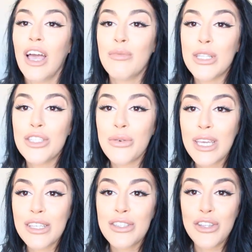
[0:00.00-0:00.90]
I've been
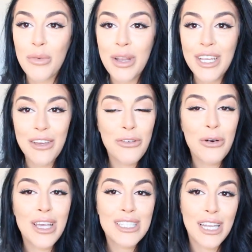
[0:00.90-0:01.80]
doing so many
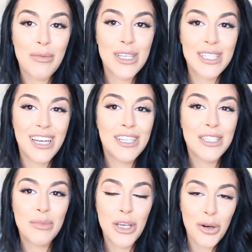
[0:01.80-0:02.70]
giveaways that I'm excited
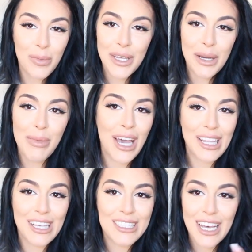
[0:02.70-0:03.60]
to be opening a bag
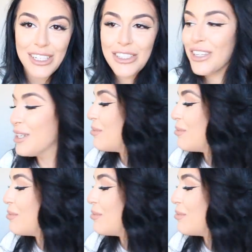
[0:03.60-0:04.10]
that's actually going to